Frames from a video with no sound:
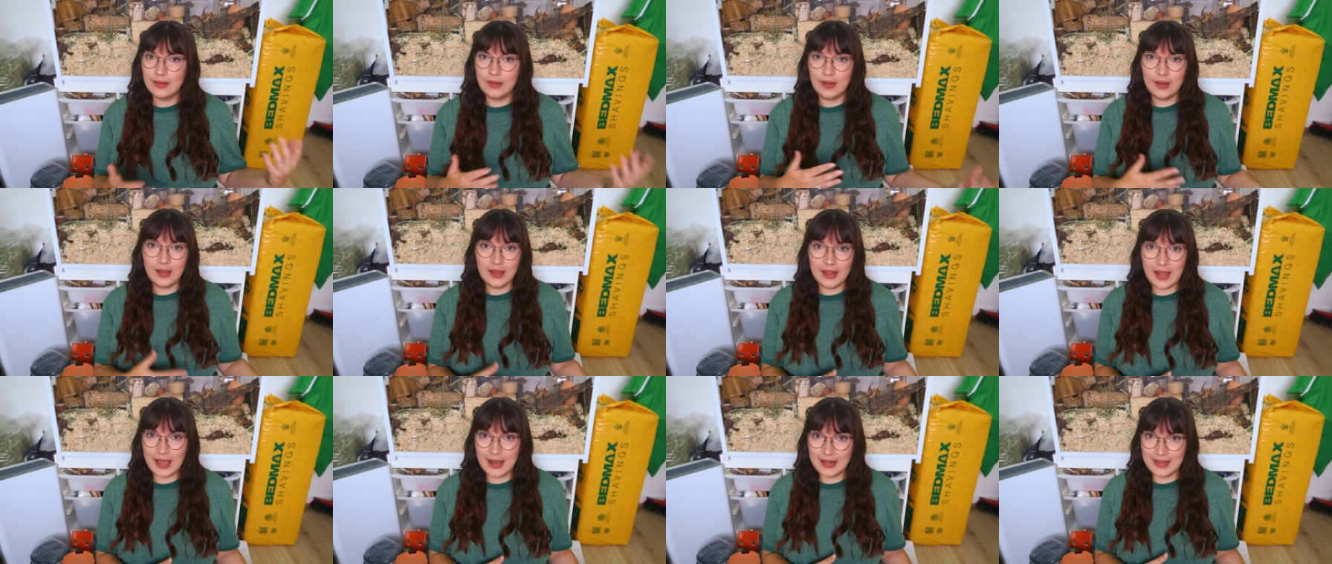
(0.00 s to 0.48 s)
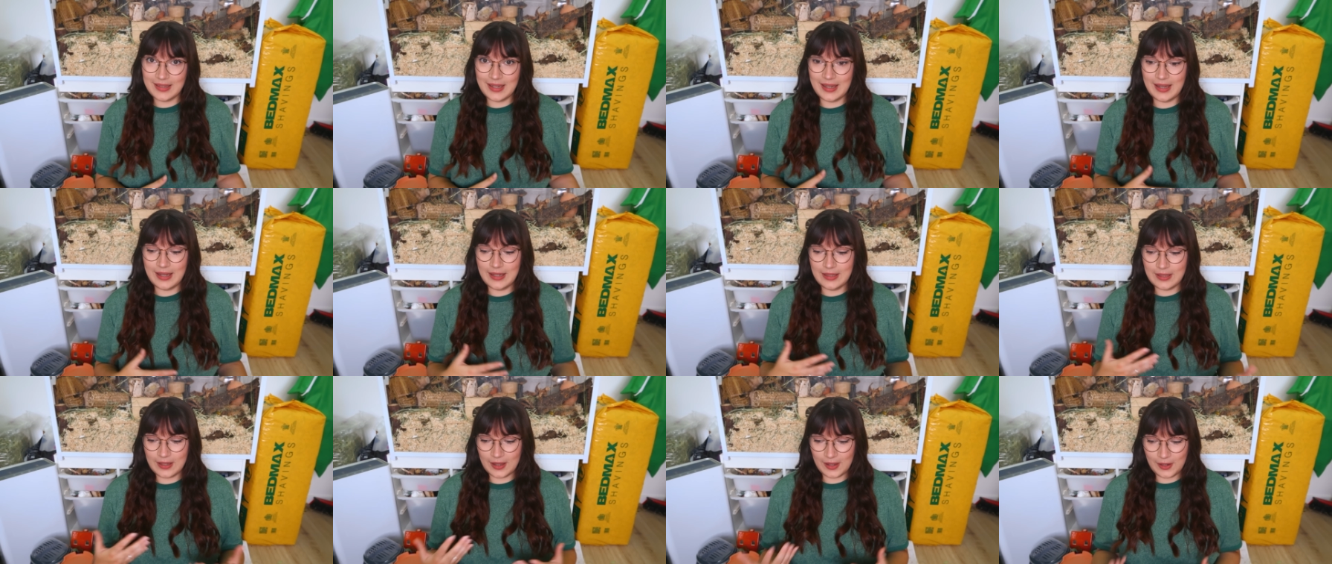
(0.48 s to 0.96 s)

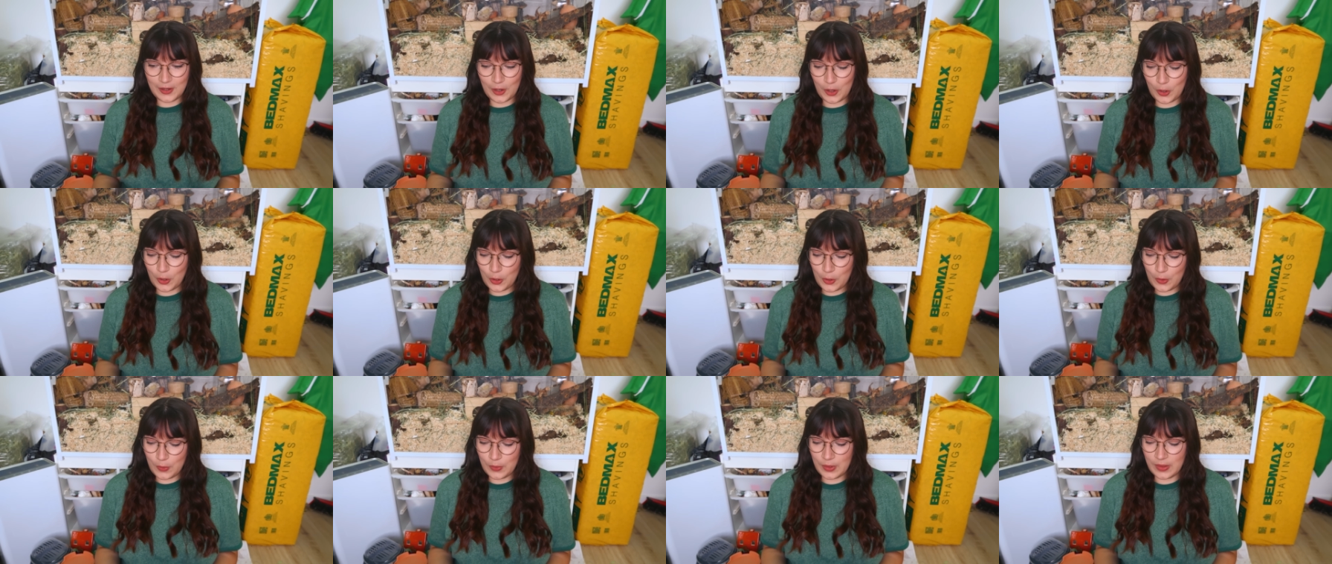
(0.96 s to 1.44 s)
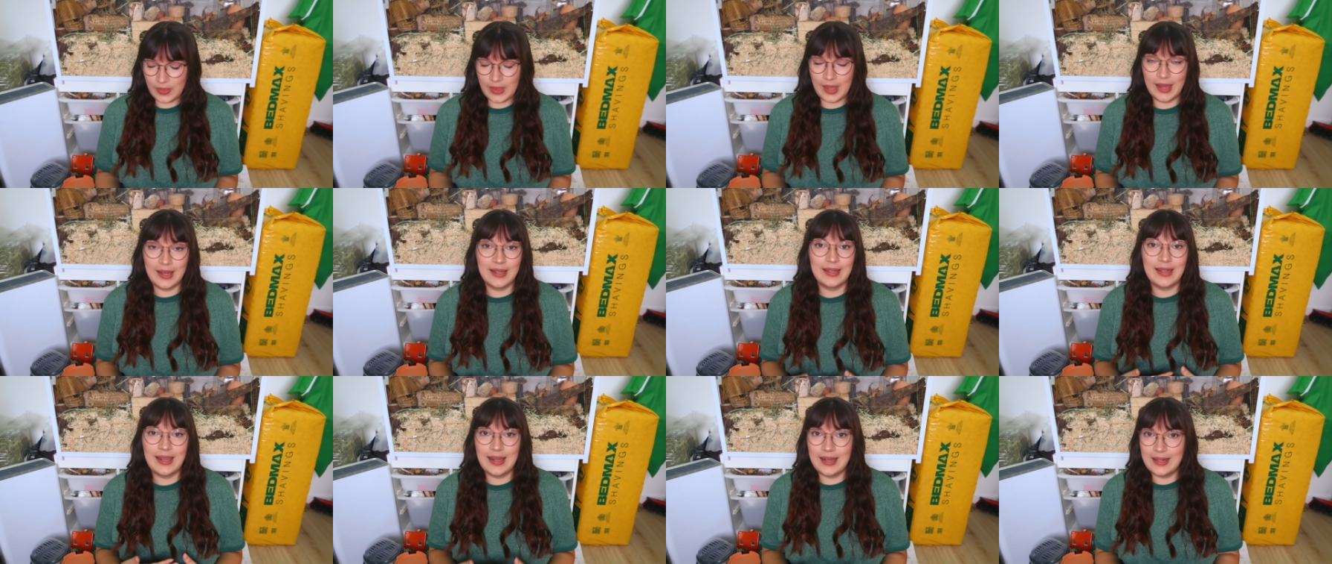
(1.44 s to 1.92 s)
neglected, alone,
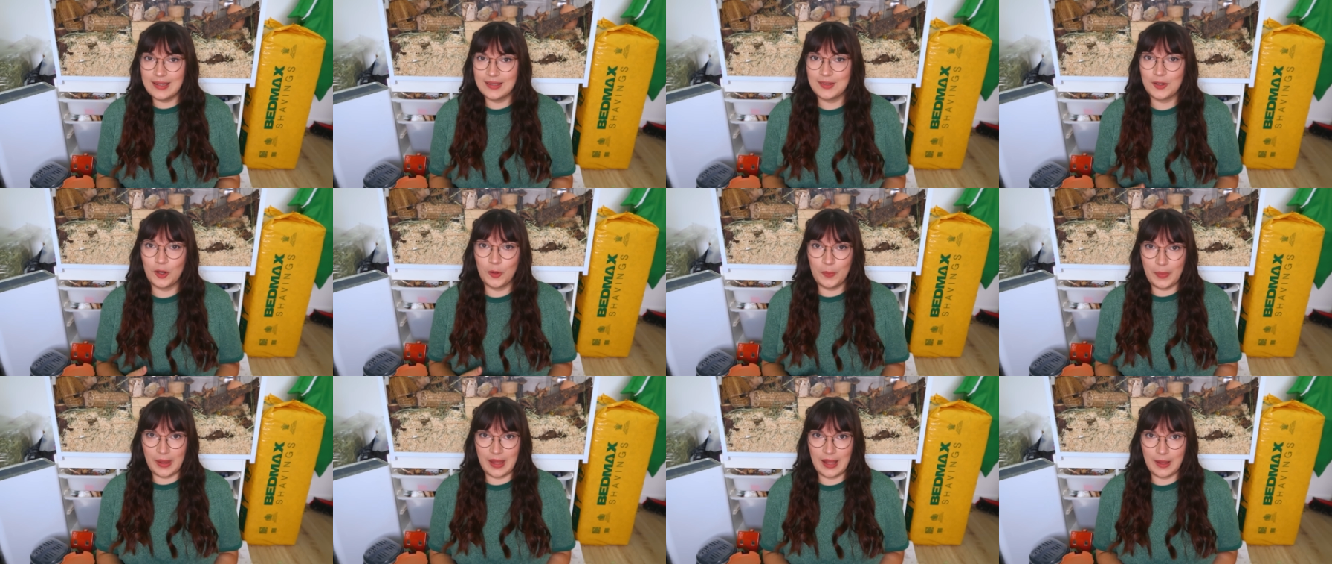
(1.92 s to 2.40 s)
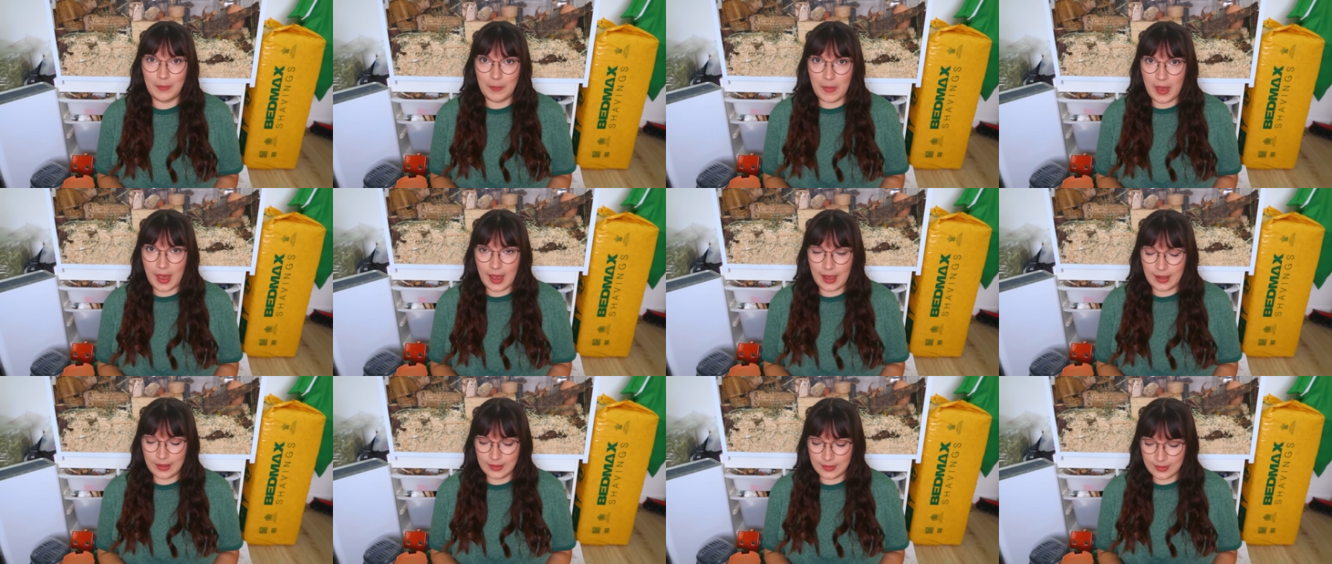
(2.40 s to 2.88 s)
their needs not being
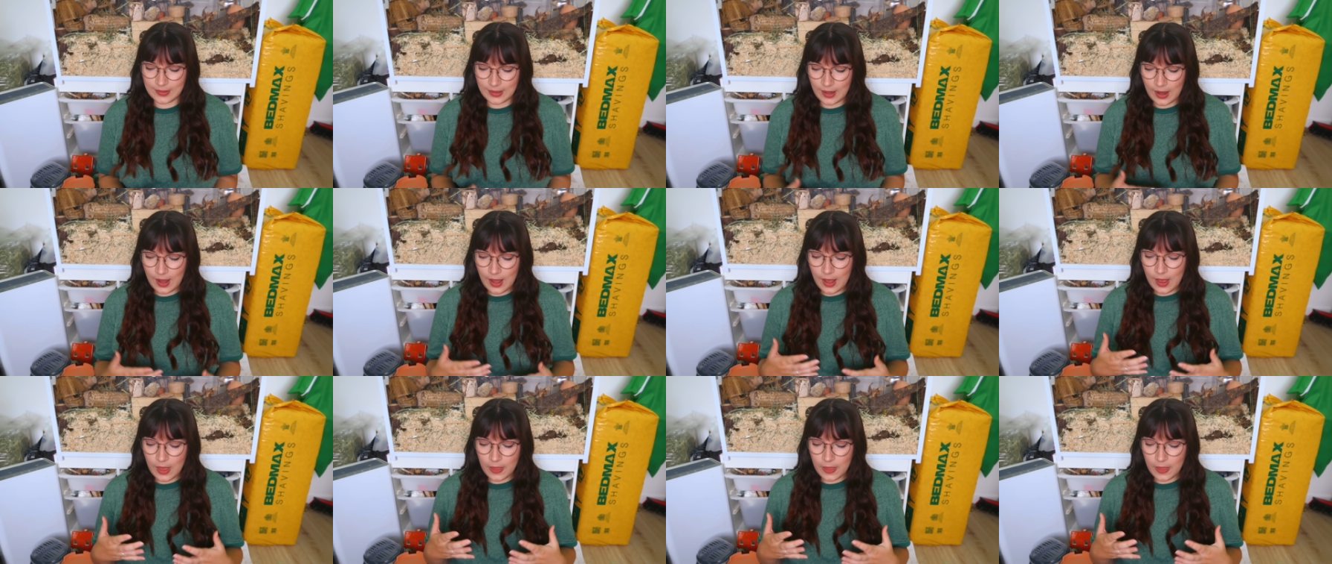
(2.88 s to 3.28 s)
met.